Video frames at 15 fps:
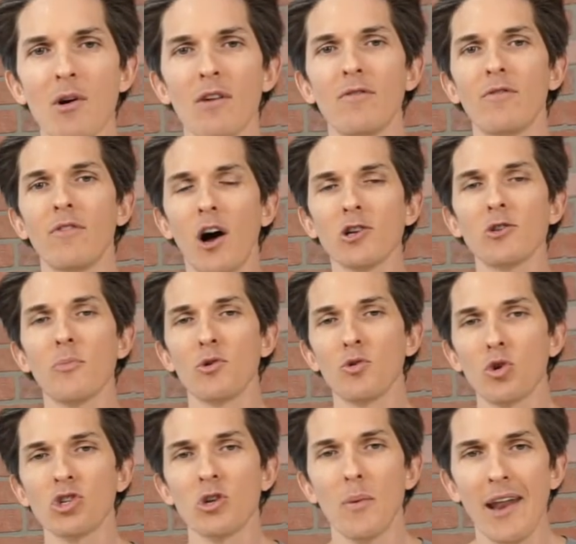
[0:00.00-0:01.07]
of
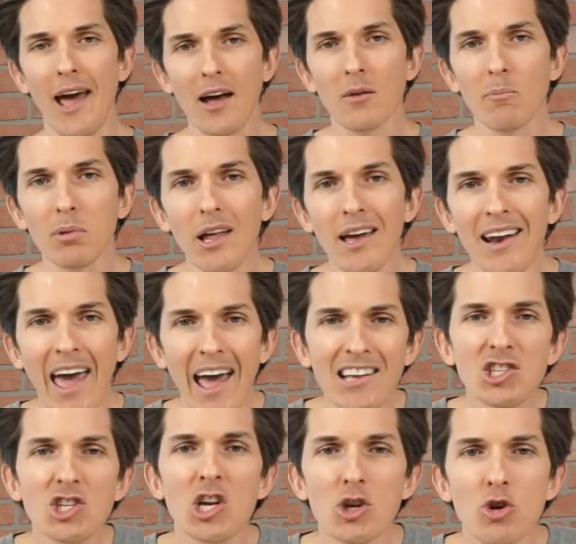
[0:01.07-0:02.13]
entrepreneurship and how to play it.
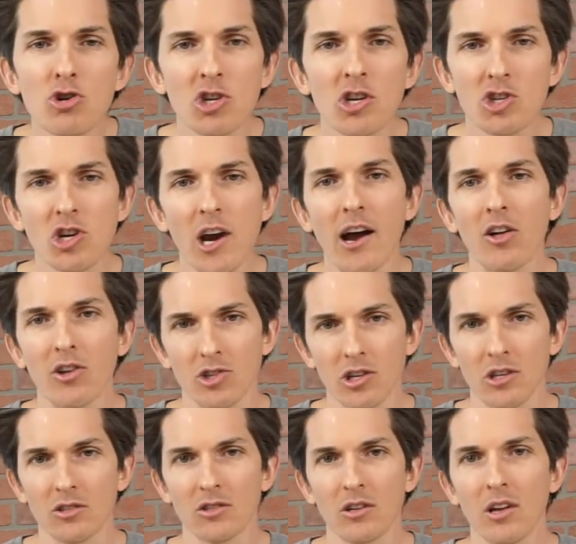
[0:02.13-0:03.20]
Execution
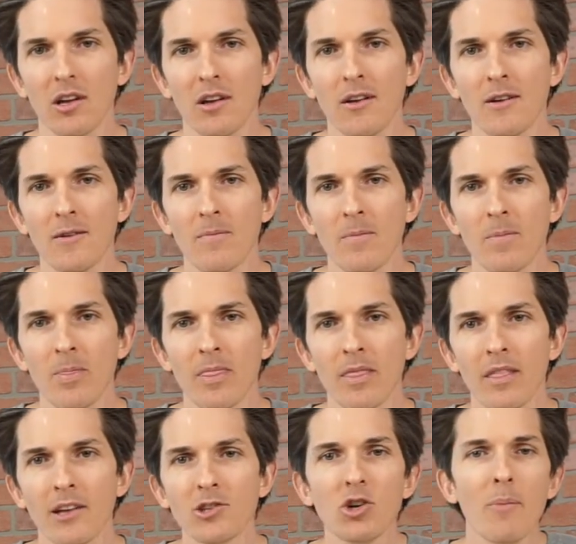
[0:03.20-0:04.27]
challenges.
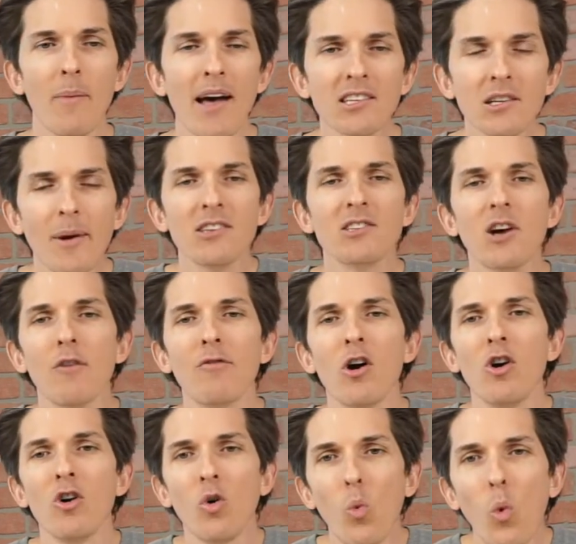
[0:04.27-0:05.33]
And so I'm asking
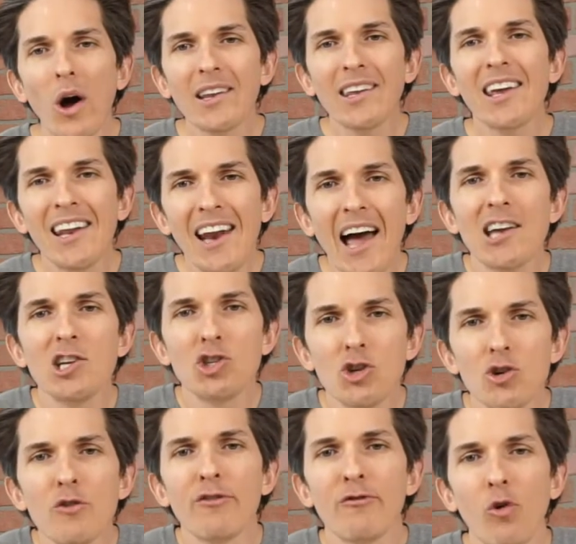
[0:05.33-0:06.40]
myself, what can I
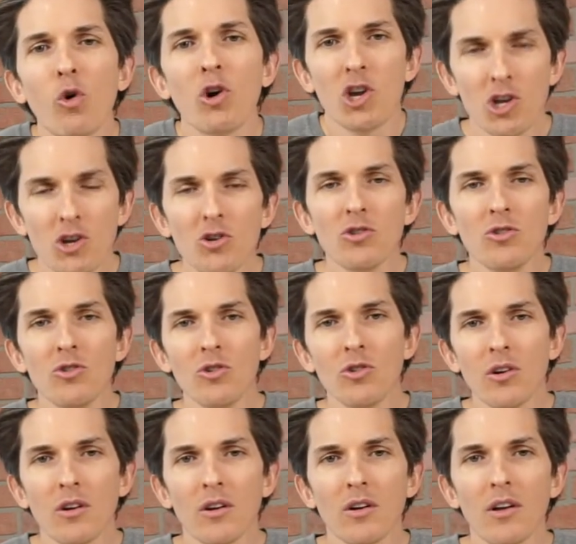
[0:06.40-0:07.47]
do for
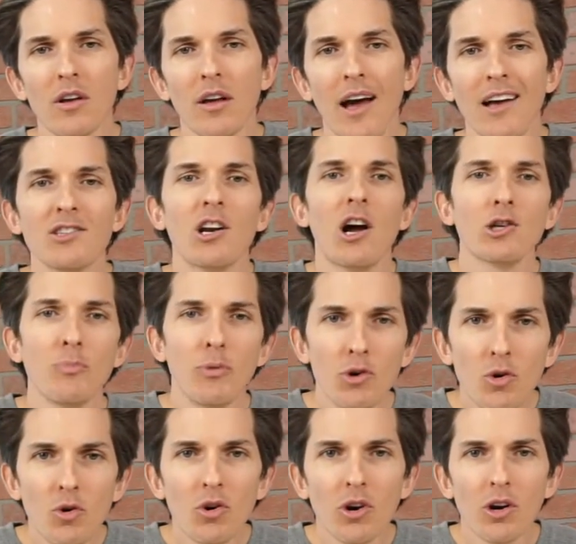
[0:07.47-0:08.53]
you as an
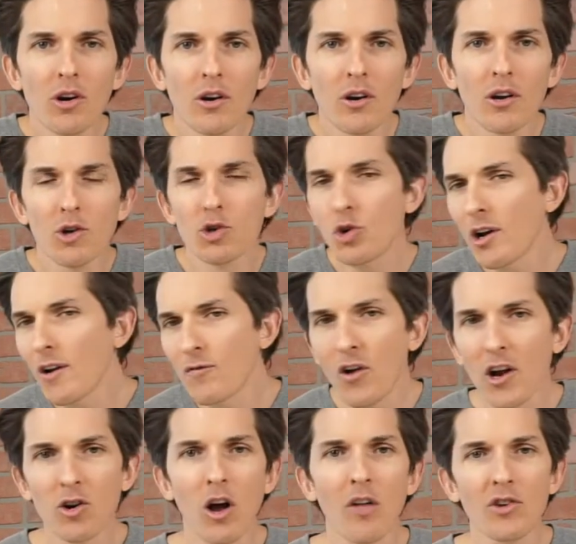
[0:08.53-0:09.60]
entrepreneur who's trying to
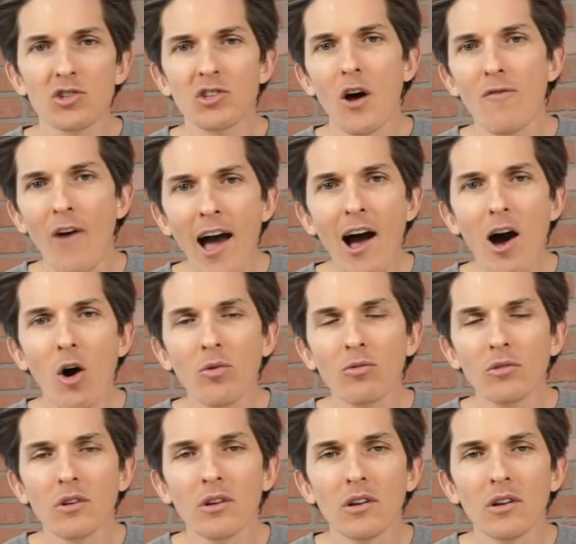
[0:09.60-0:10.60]
figure all this stuff out?